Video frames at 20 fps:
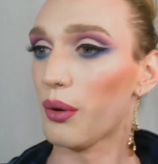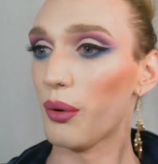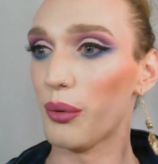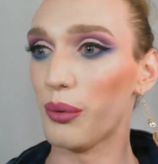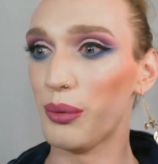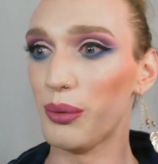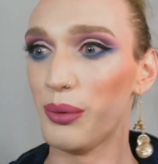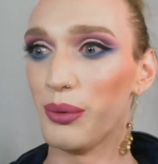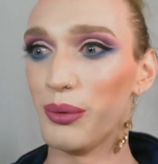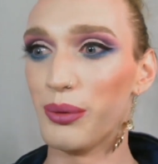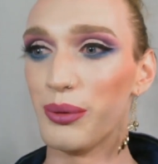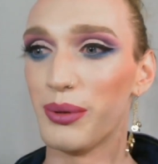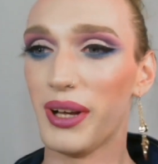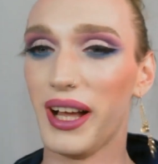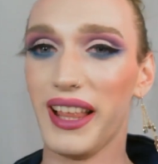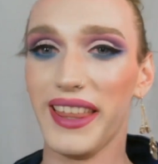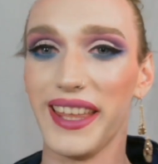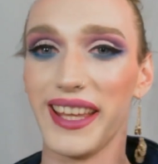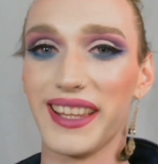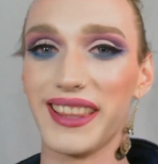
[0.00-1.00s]
ooh,
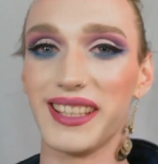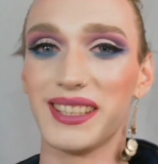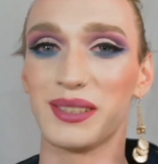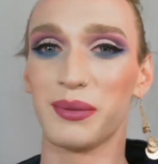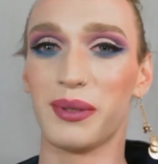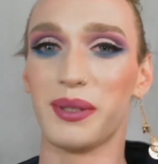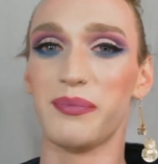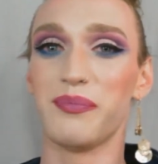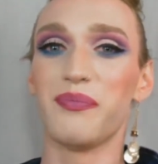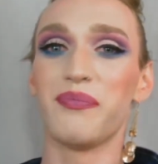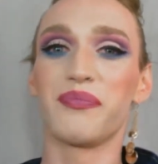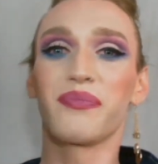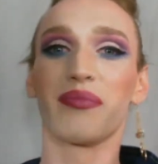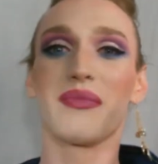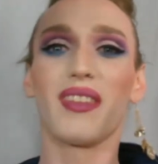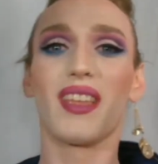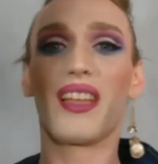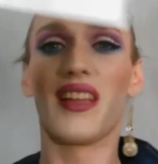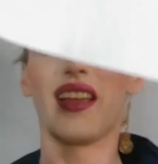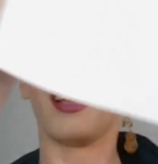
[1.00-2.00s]
I like this one,
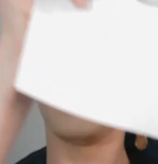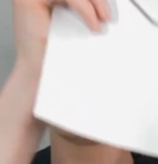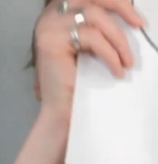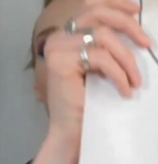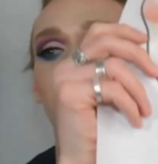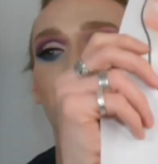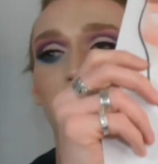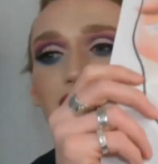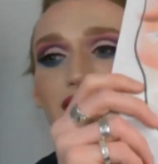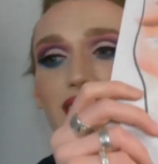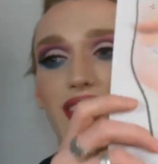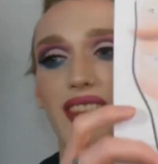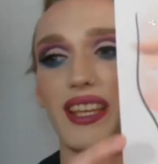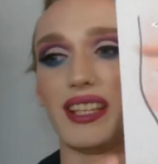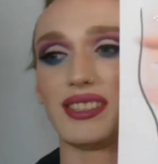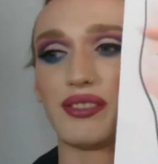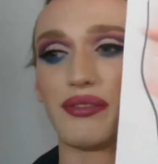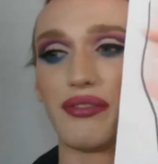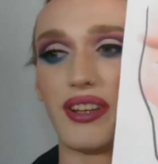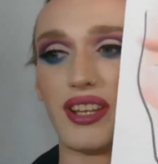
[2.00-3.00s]

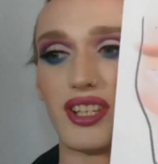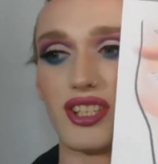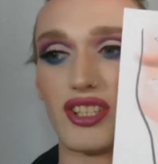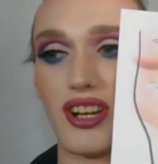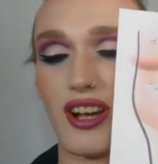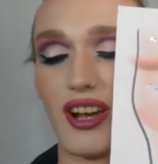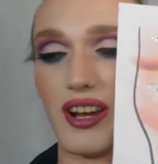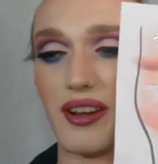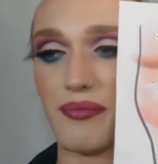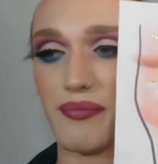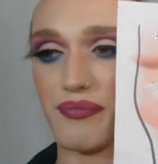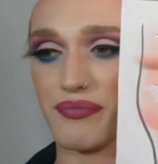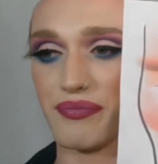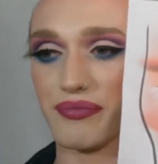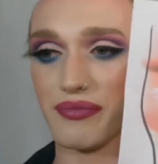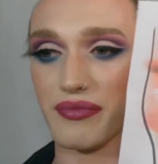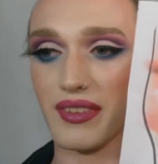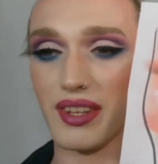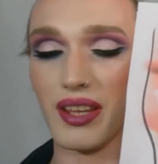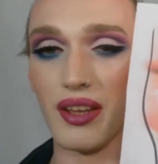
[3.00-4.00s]
this face chart,
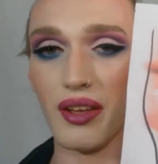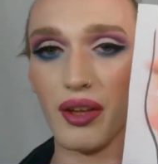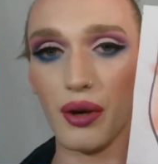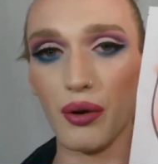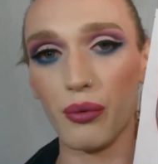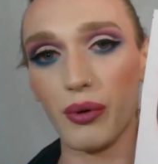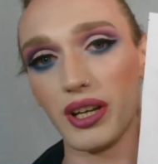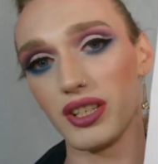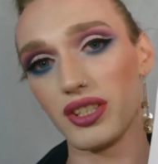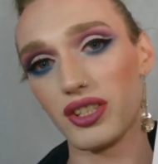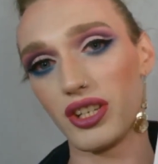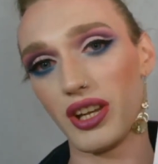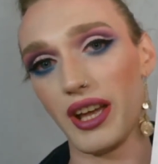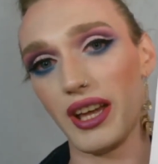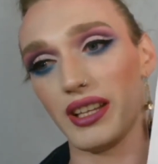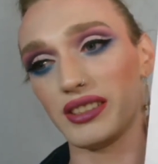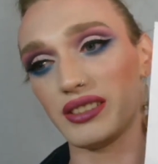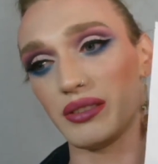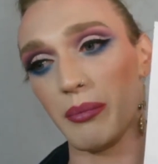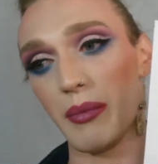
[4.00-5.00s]
which
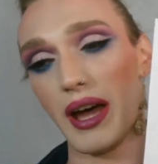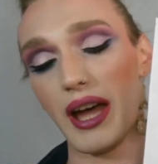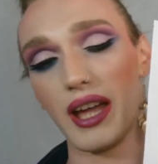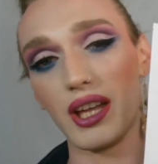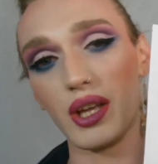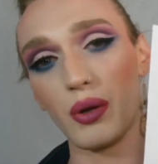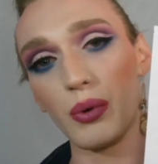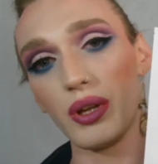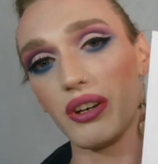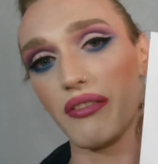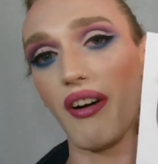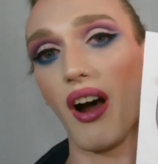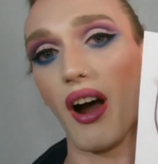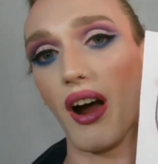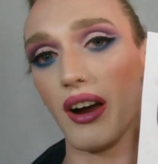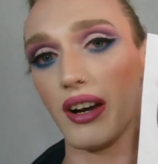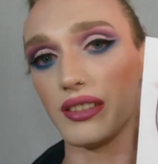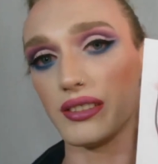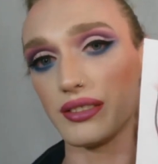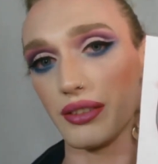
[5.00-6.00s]
is my Queen of
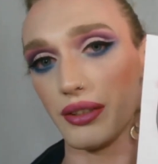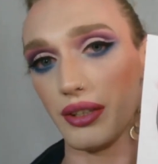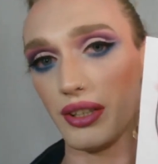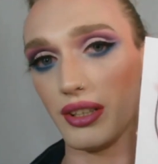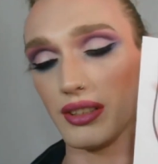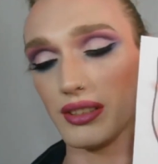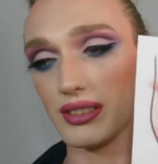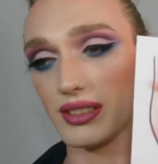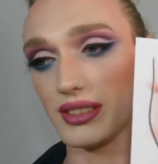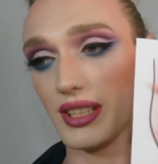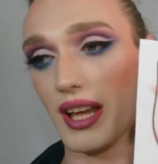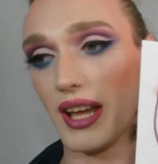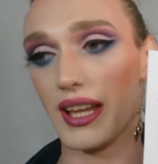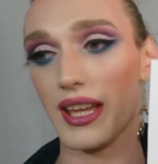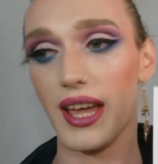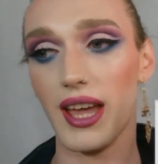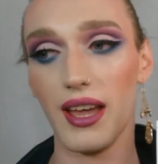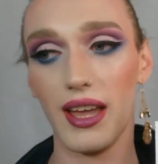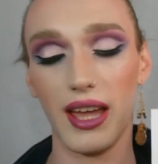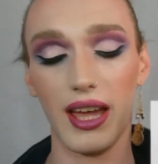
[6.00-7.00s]
Hearts looks.
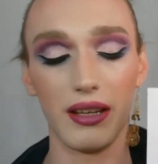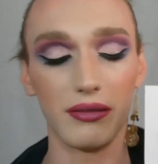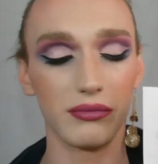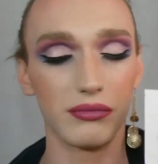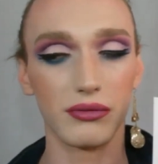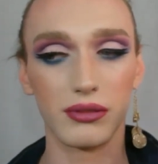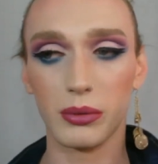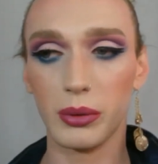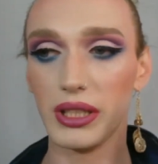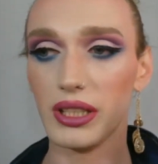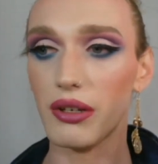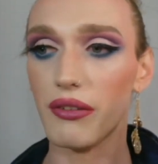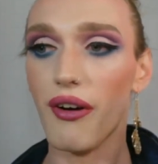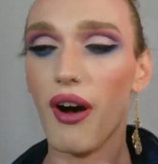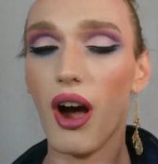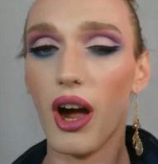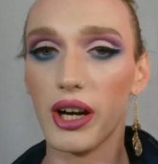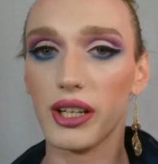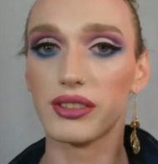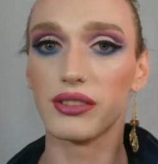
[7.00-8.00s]
Queen of
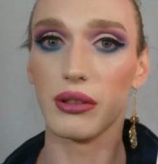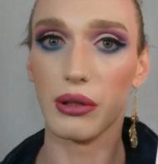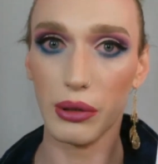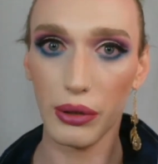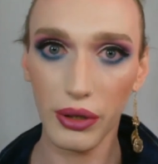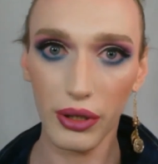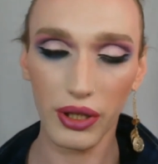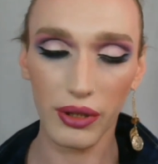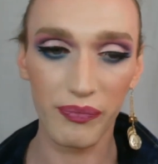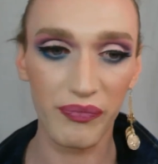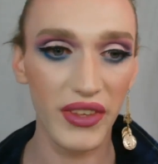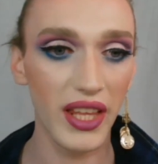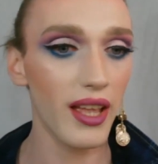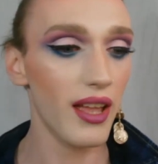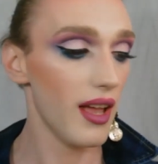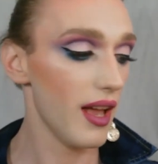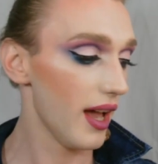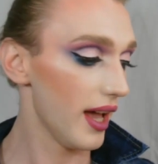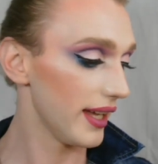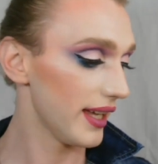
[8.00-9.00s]
Hearts look.
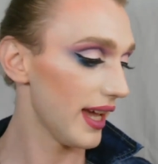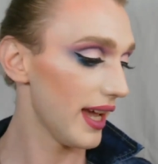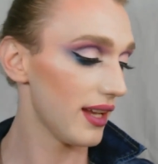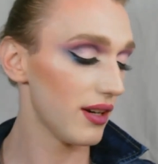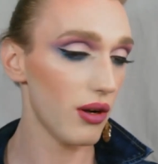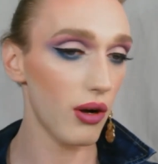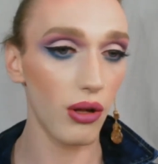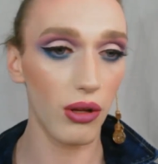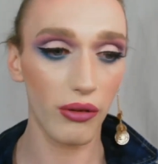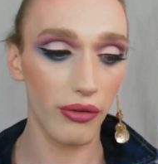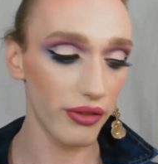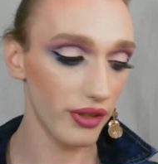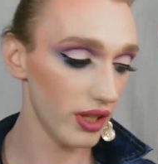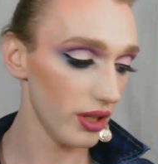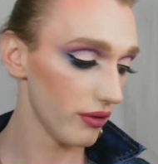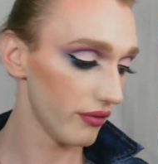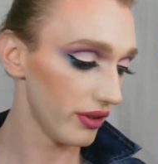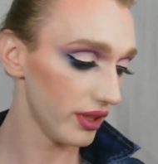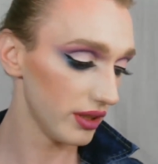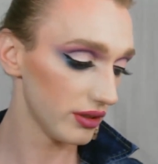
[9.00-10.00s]
Again, all three
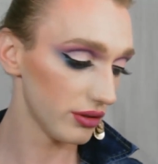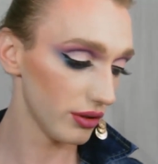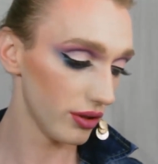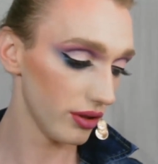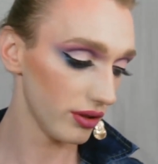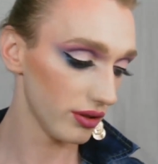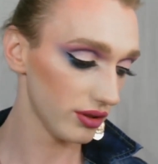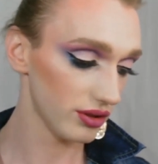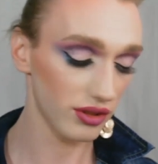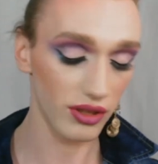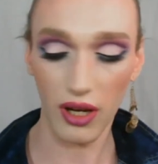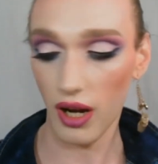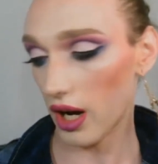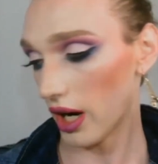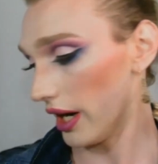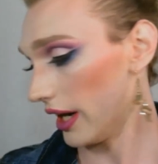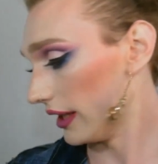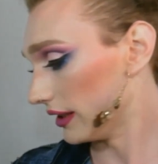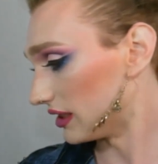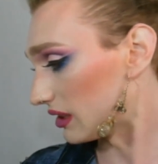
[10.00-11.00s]
of these looks are
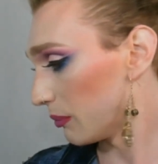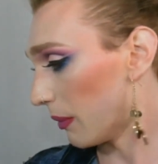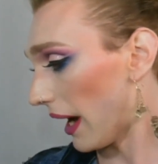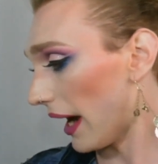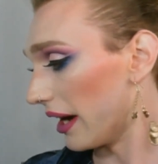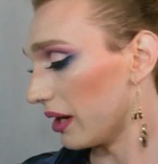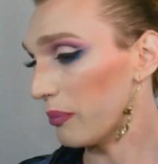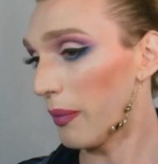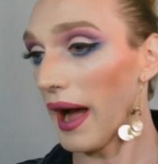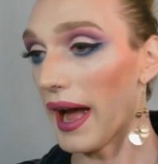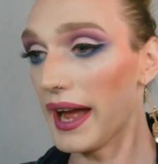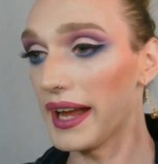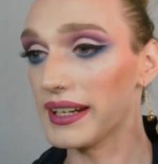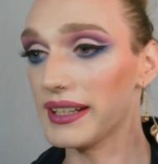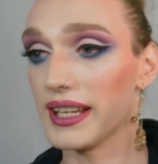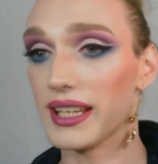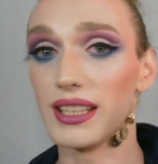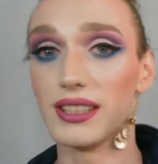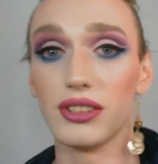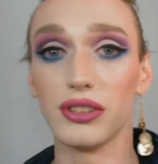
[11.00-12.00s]
inspired by
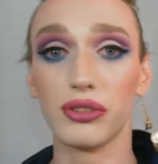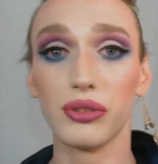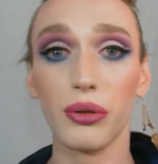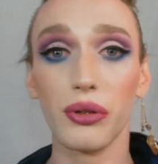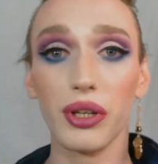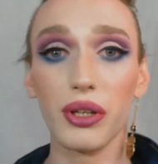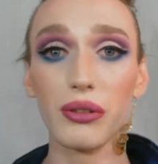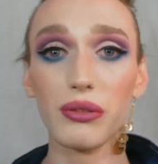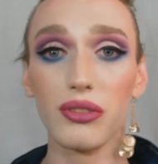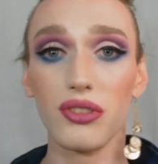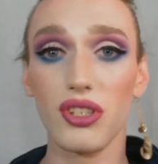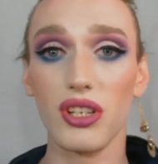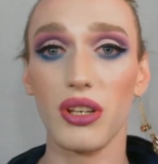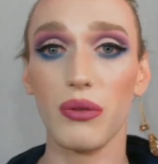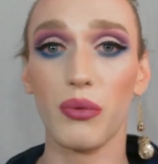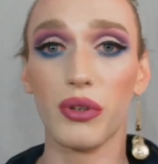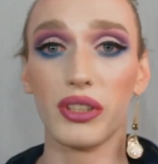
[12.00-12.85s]
Nikki Tutorials. She